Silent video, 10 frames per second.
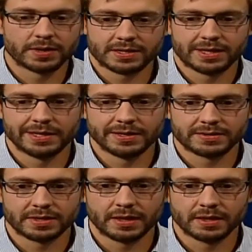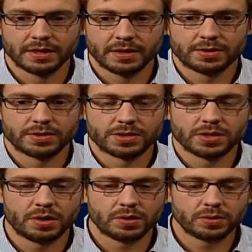that that we always say
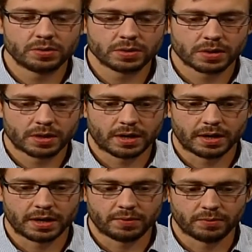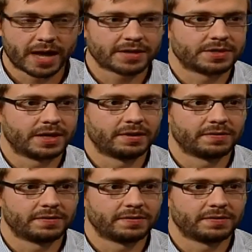is that there's no